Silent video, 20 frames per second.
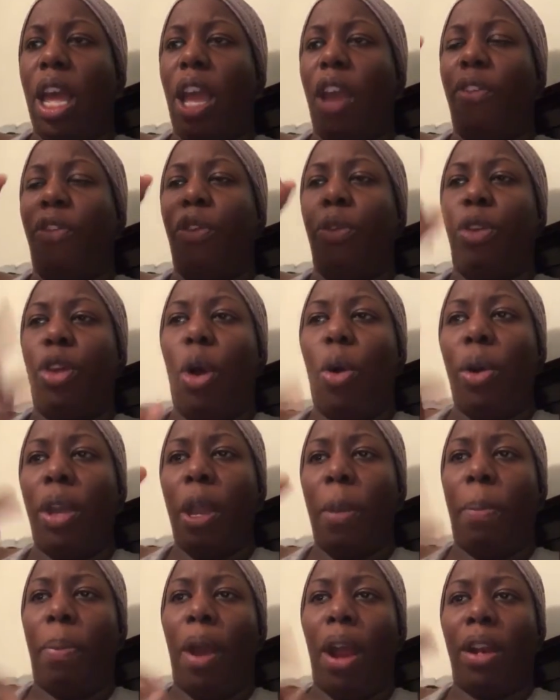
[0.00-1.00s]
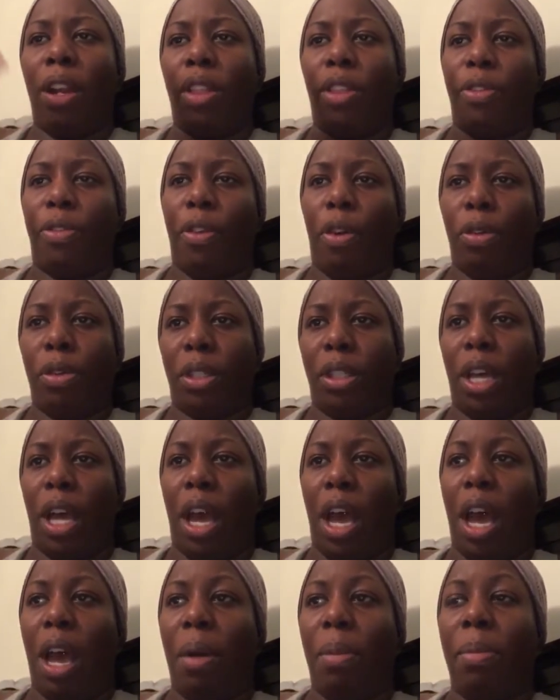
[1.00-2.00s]
If you don't get pregnant the first
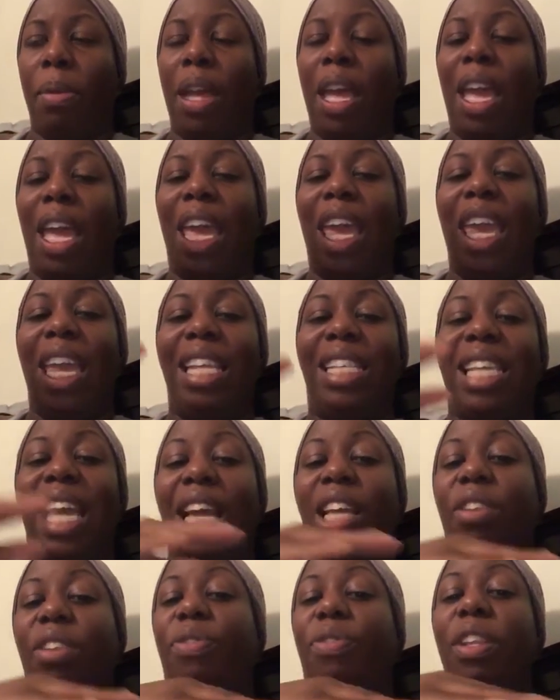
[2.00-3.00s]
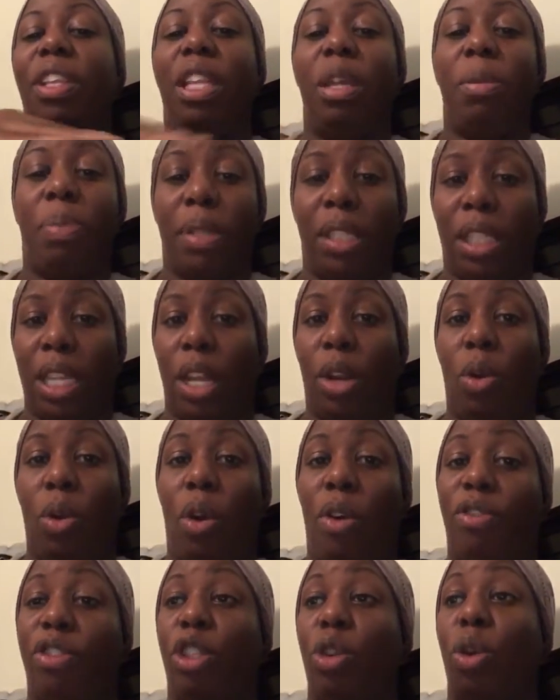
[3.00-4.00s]
time, he takes 50%
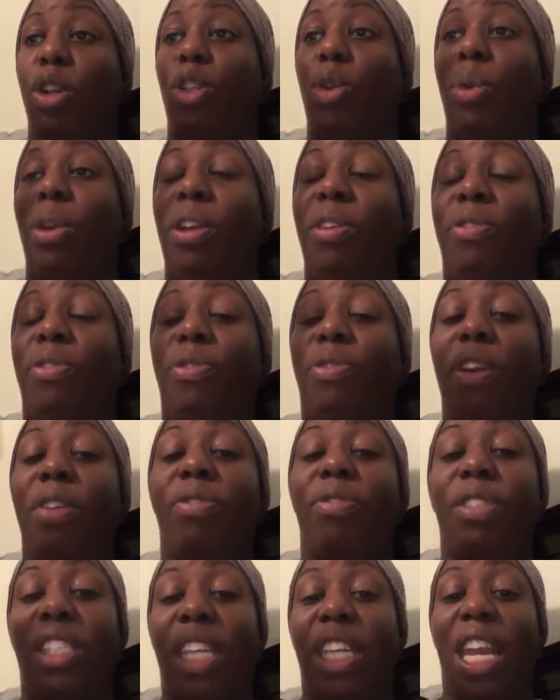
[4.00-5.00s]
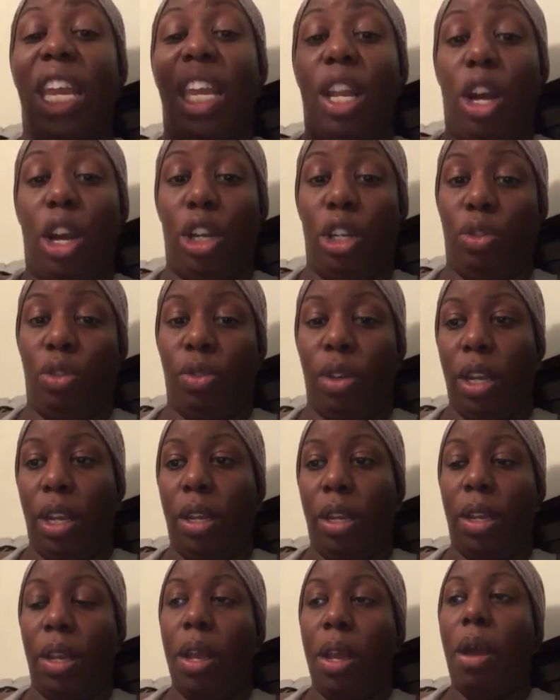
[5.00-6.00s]
off. So it's only 1,500
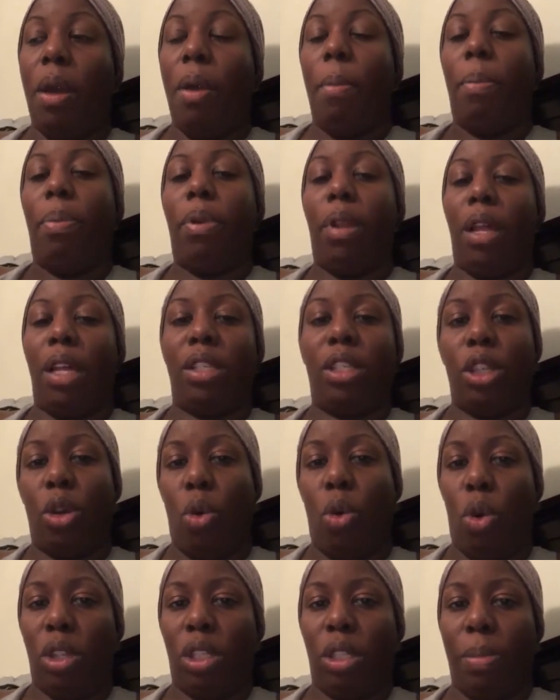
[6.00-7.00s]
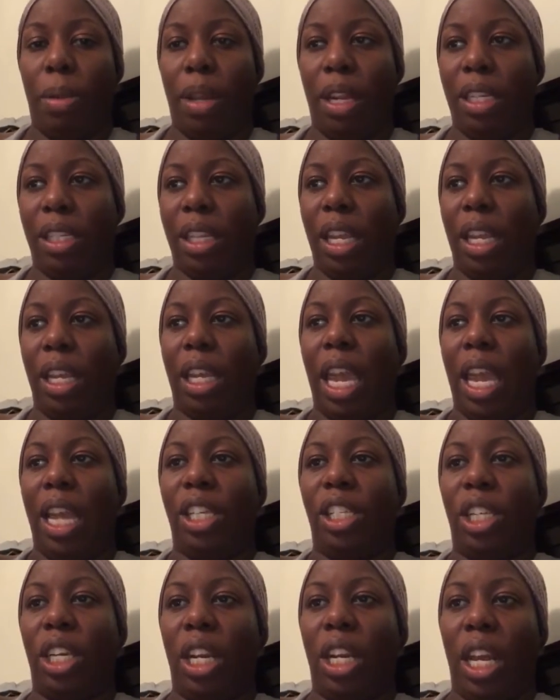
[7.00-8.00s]
plus the cost of
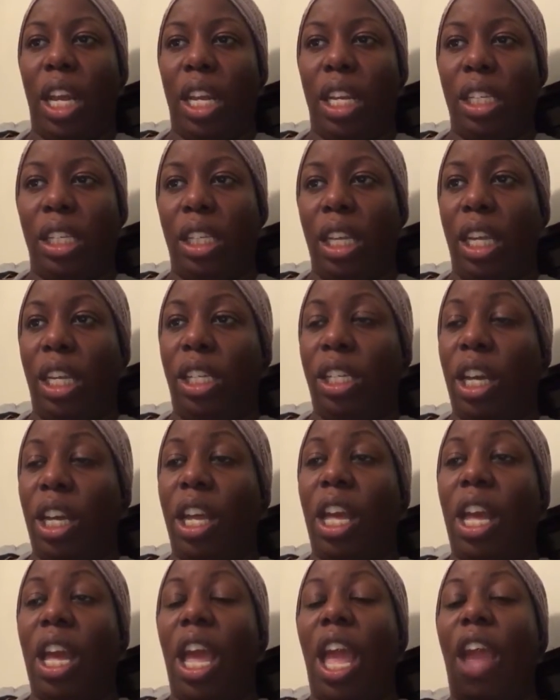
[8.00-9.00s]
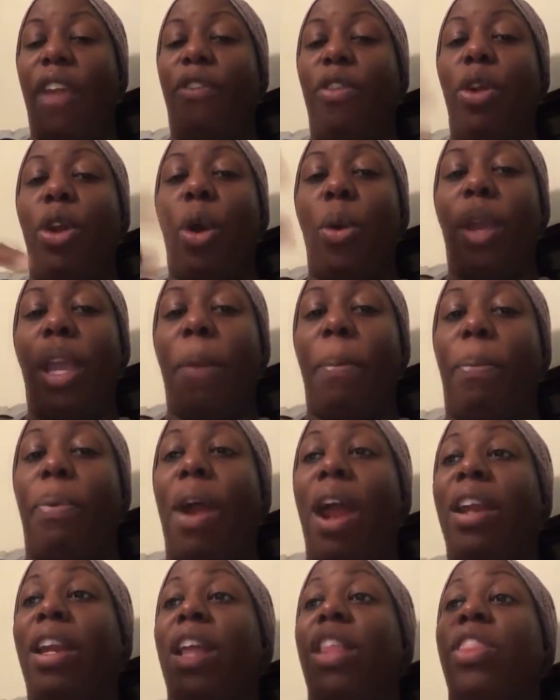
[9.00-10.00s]
medication and anesthesia. If you don't get
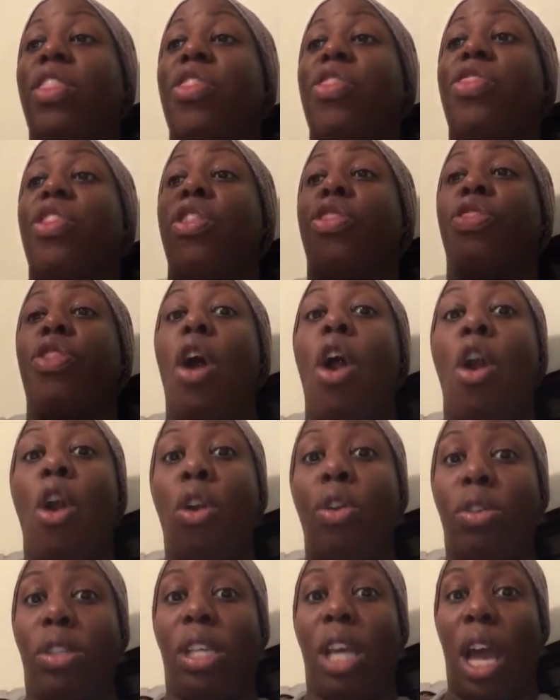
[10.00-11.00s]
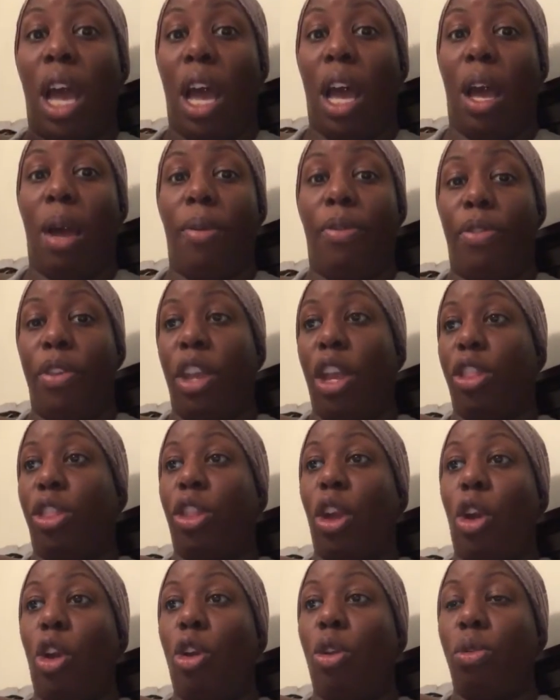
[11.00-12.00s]
pregnant the third time, for your
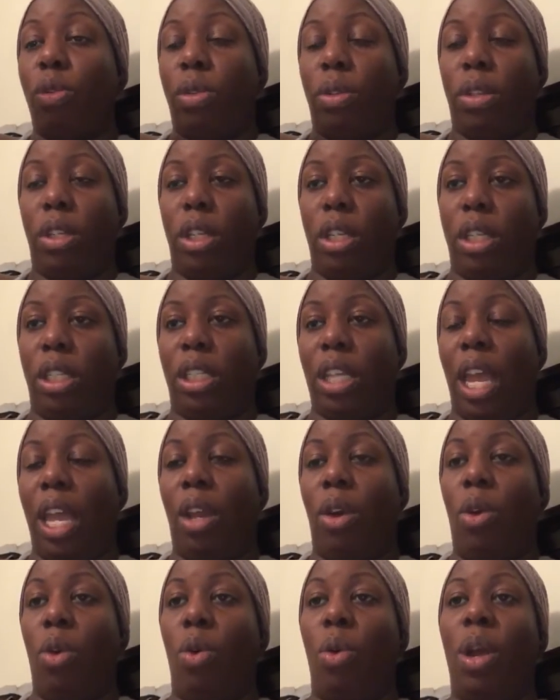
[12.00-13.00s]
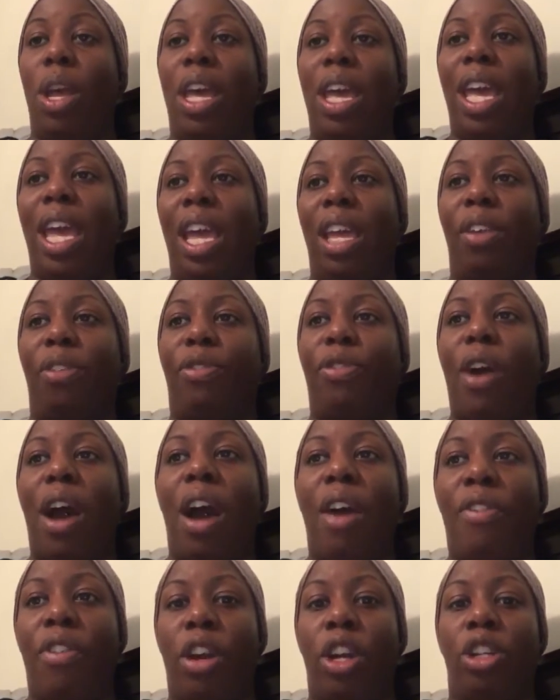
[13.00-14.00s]
third cycle, it's
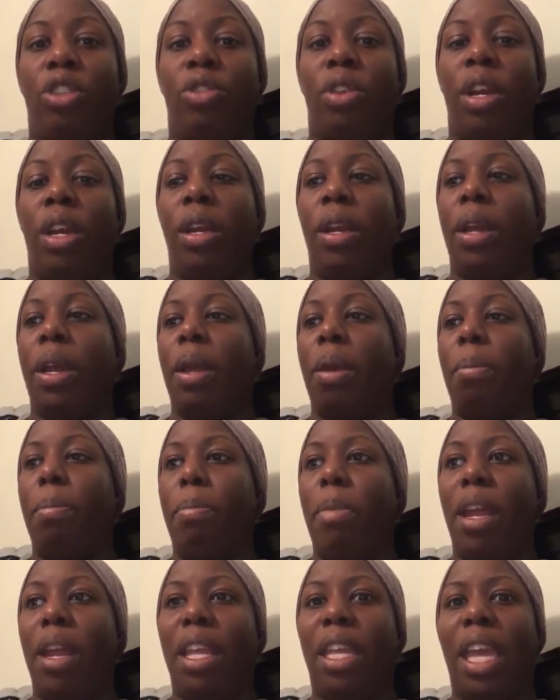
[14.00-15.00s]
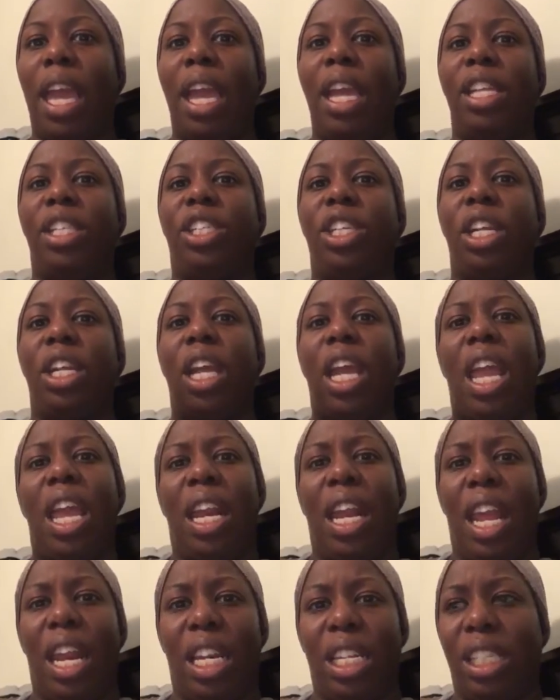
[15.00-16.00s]
500 medication
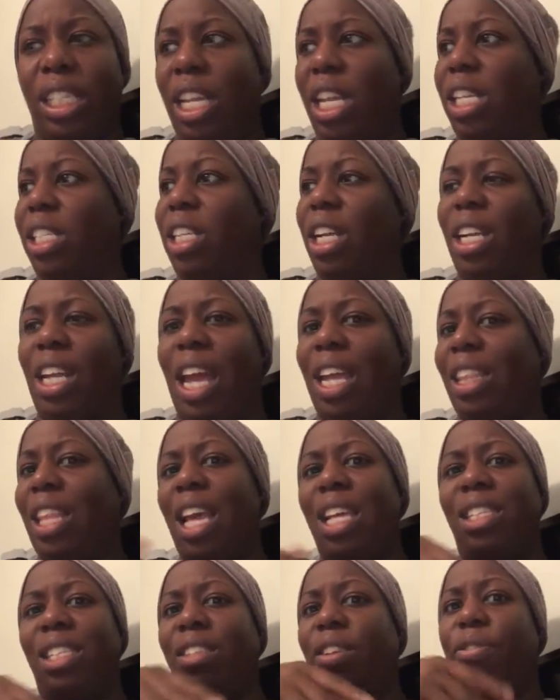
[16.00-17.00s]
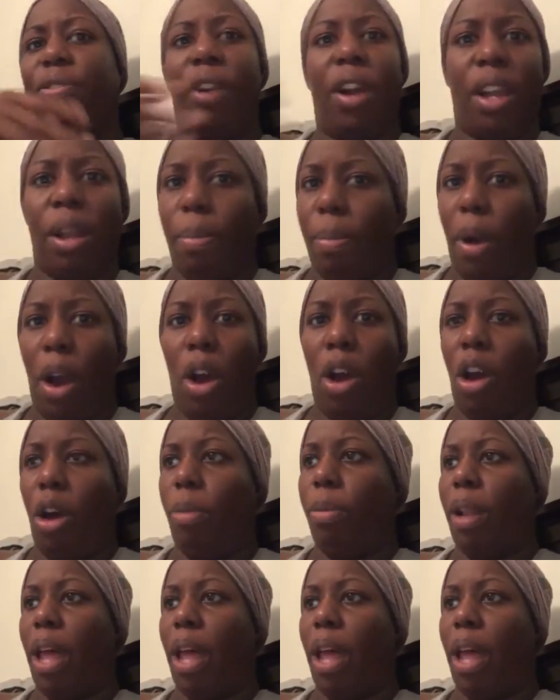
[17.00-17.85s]
and anesthesia. Like that's the fucking bomb.